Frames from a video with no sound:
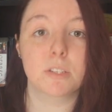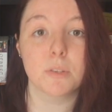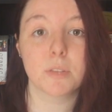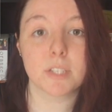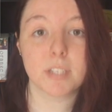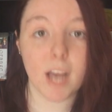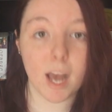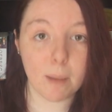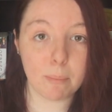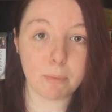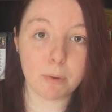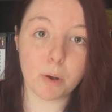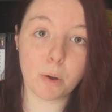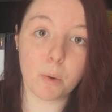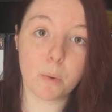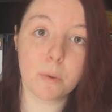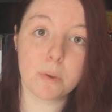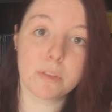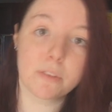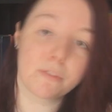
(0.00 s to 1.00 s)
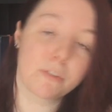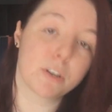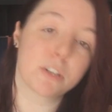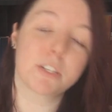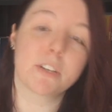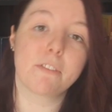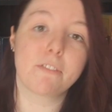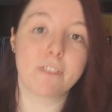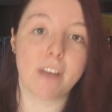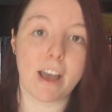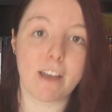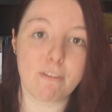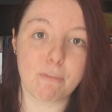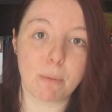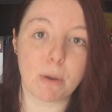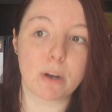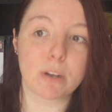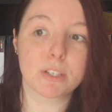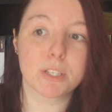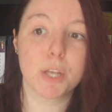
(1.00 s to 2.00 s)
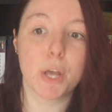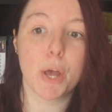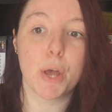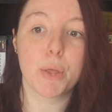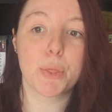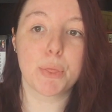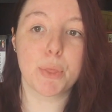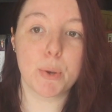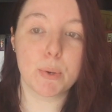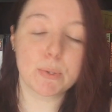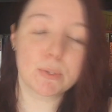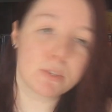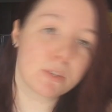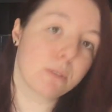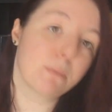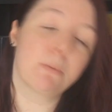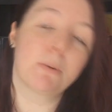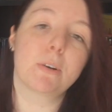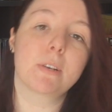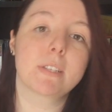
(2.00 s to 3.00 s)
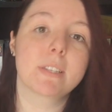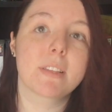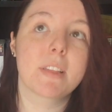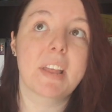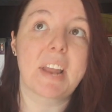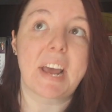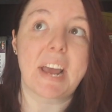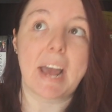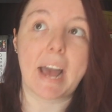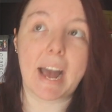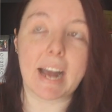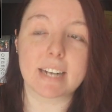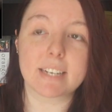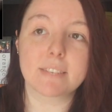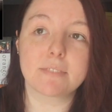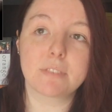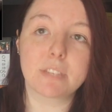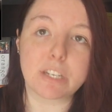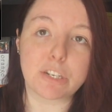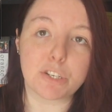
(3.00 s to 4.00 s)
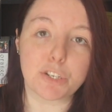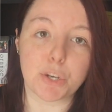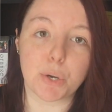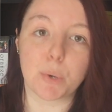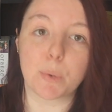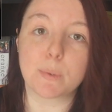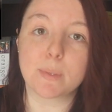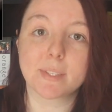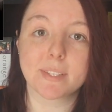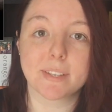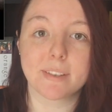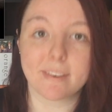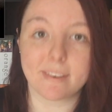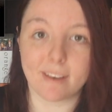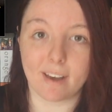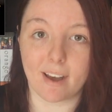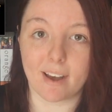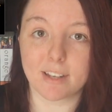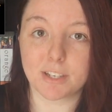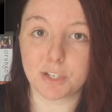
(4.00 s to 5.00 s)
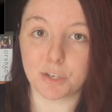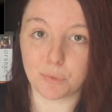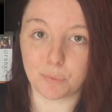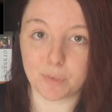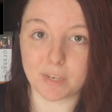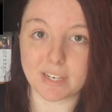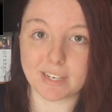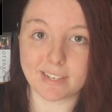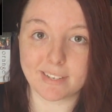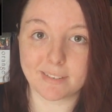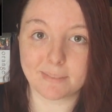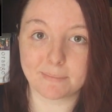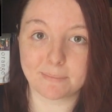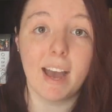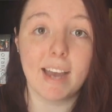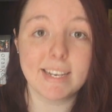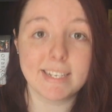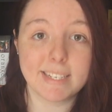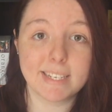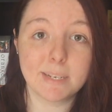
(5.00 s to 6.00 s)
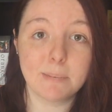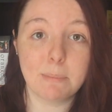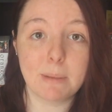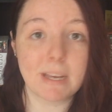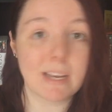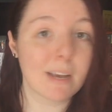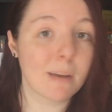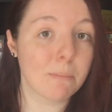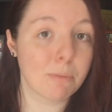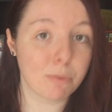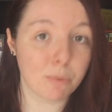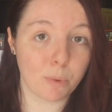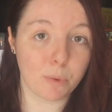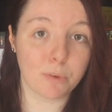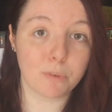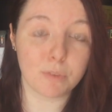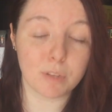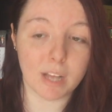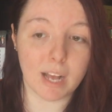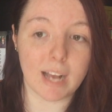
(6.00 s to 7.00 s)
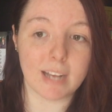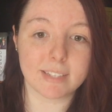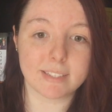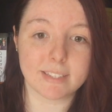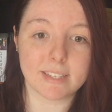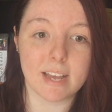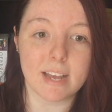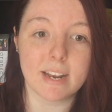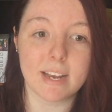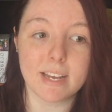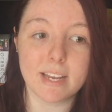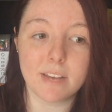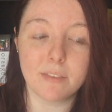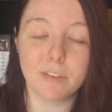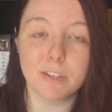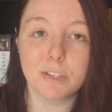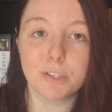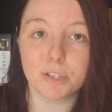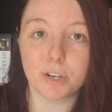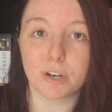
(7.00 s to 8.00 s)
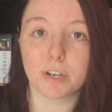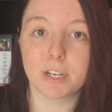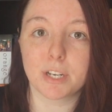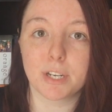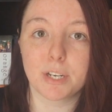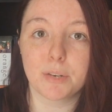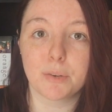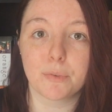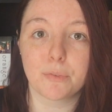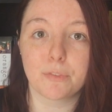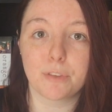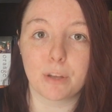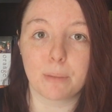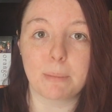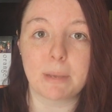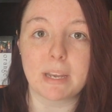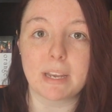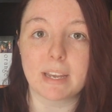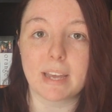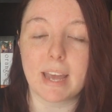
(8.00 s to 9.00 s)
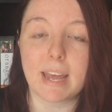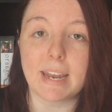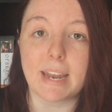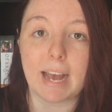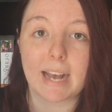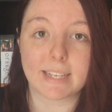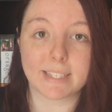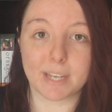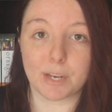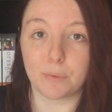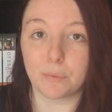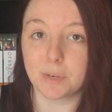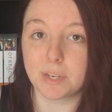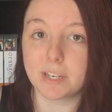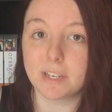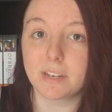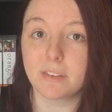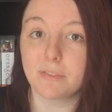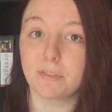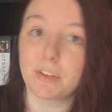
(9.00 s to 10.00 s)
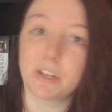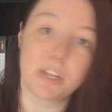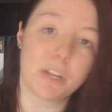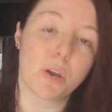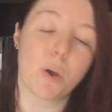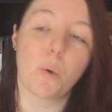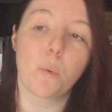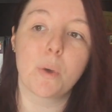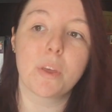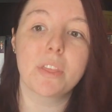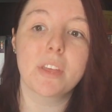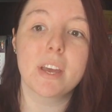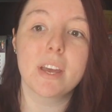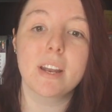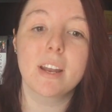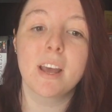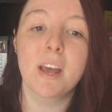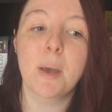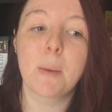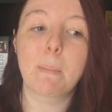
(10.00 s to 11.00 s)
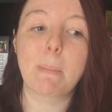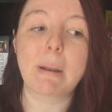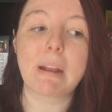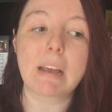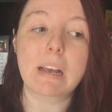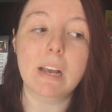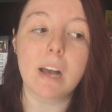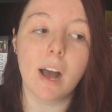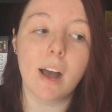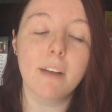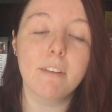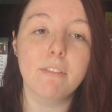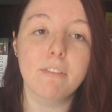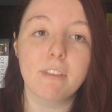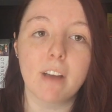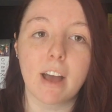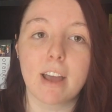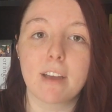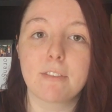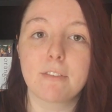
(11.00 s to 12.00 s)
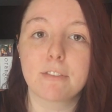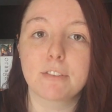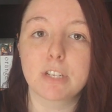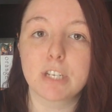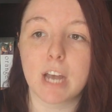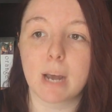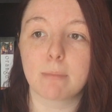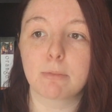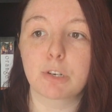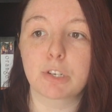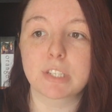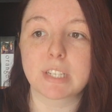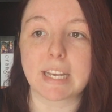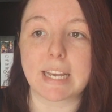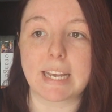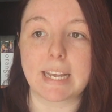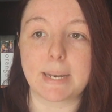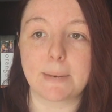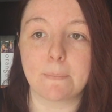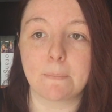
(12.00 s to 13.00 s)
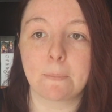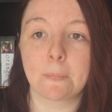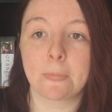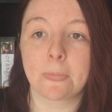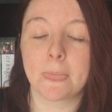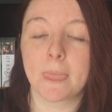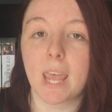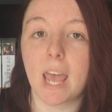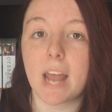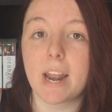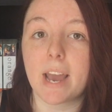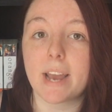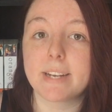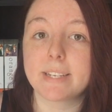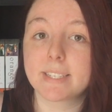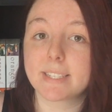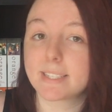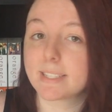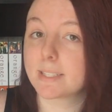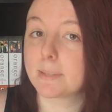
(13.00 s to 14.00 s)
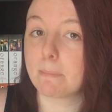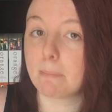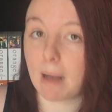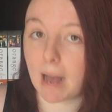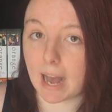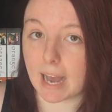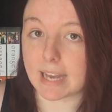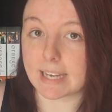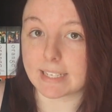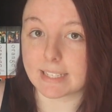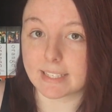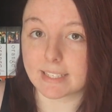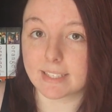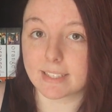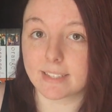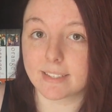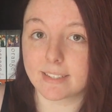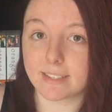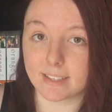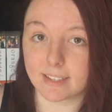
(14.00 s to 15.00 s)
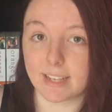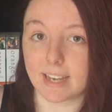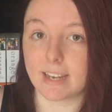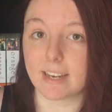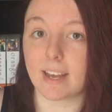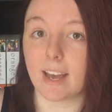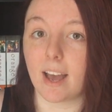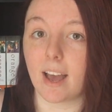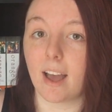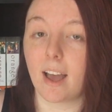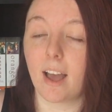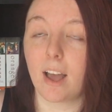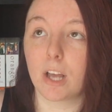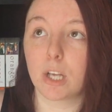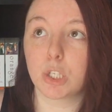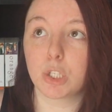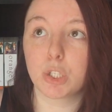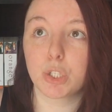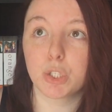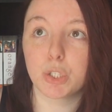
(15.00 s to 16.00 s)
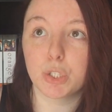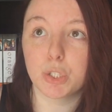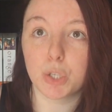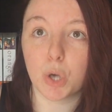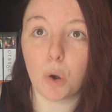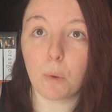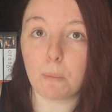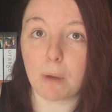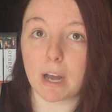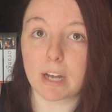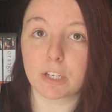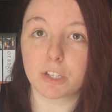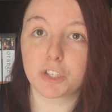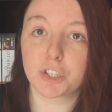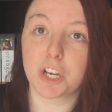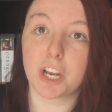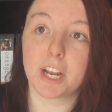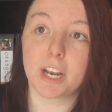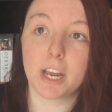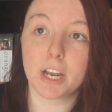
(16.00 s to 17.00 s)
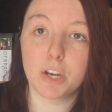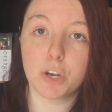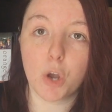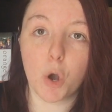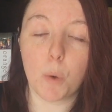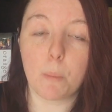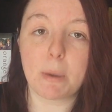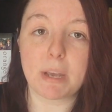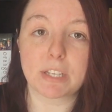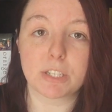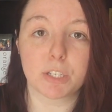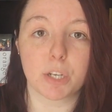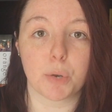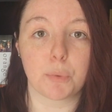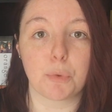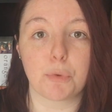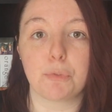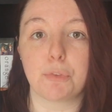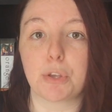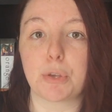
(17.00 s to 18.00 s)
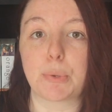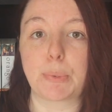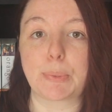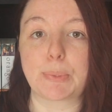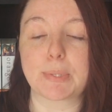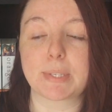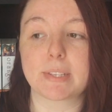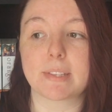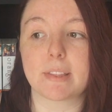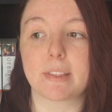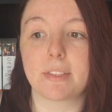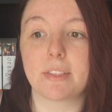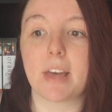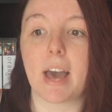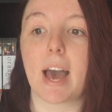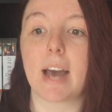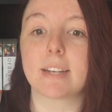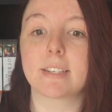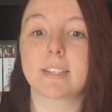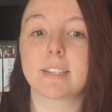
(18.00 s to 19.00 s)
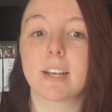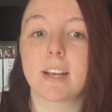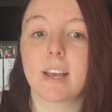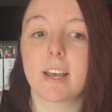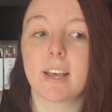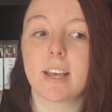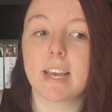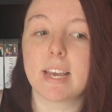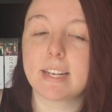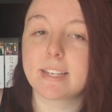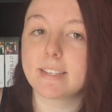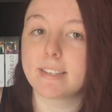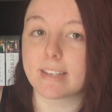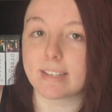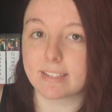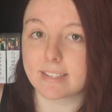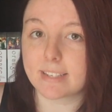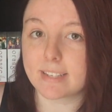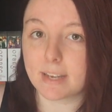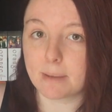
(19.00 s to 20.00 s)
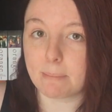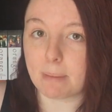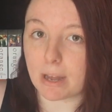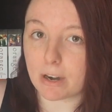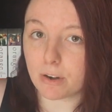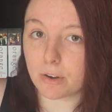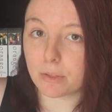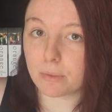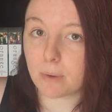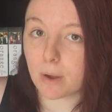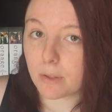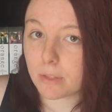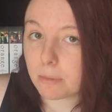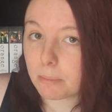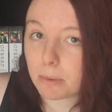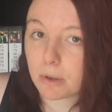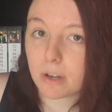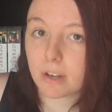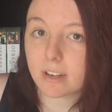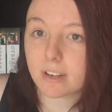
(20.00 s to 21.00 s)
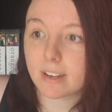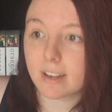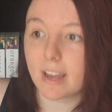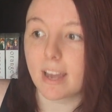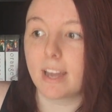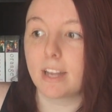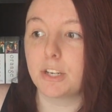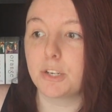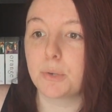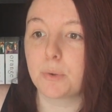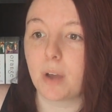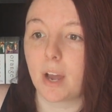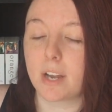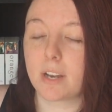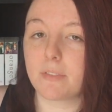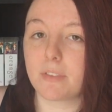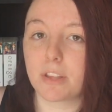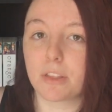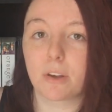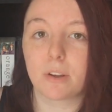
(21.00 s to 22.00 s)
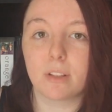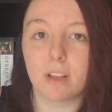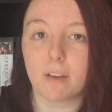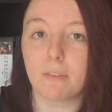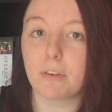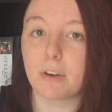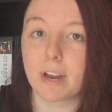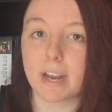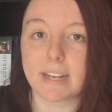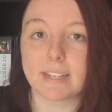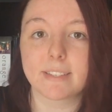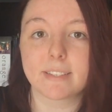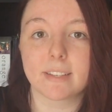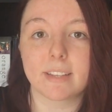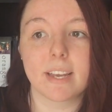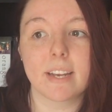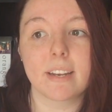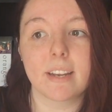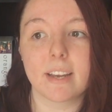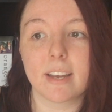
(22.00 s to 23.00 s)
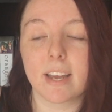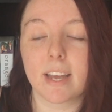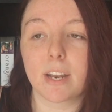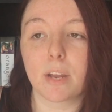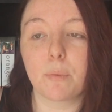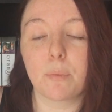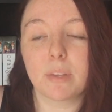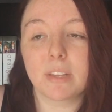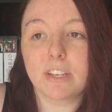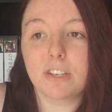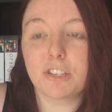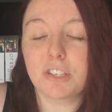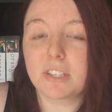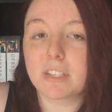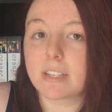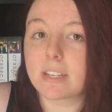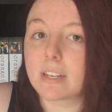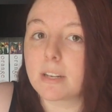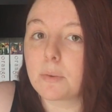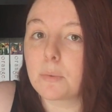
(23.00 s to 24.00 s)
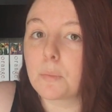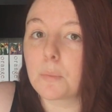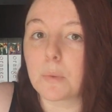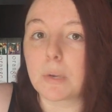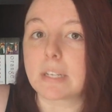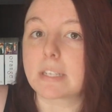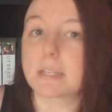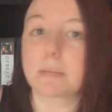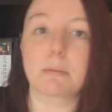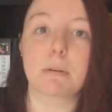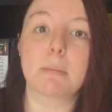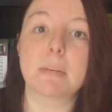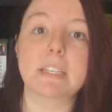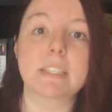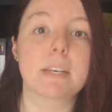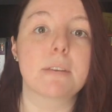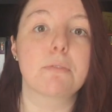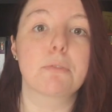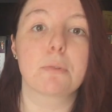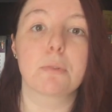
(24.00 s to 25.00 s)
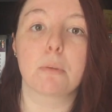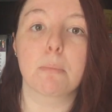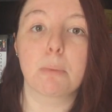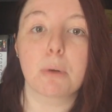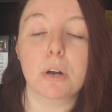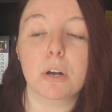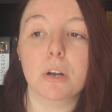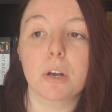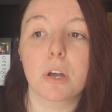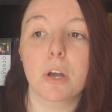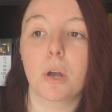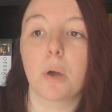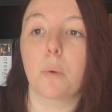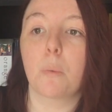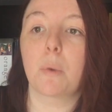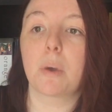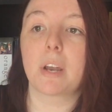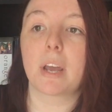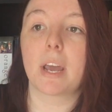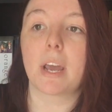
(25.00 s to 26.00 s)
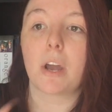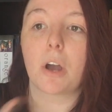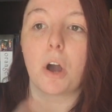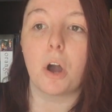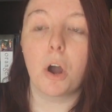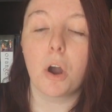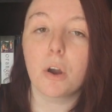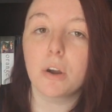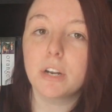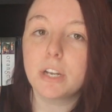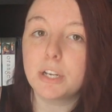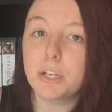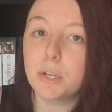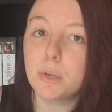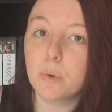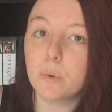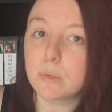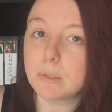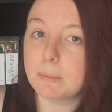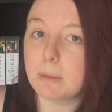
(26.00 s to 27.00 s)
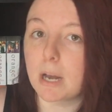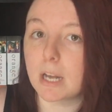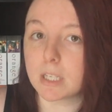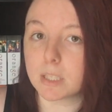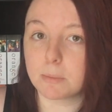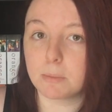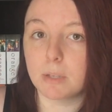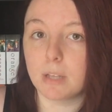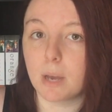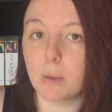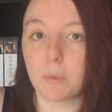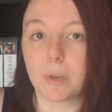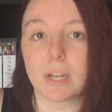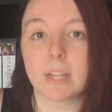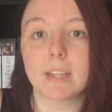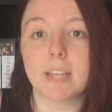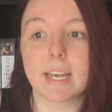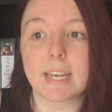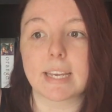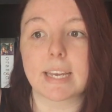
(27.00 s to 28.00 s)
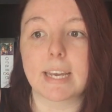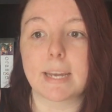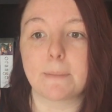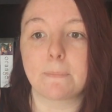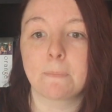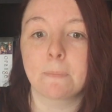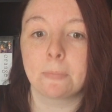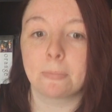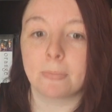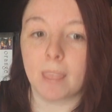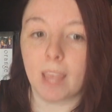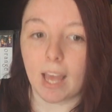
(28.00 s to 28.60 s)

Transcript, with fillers: So the top row, the first five books, those are the books that I actively chose not to read. I did pick up Throne of Glass and I even started filming an as I read video with it, but I got five chapters in and I despised Celaena so much. And I know based on reviews that it doesn't get better throughout the book and you kind of either love or hate Celaena and I really just didn't want to put myself through the book when I already knew it was possible I wouldn't like it.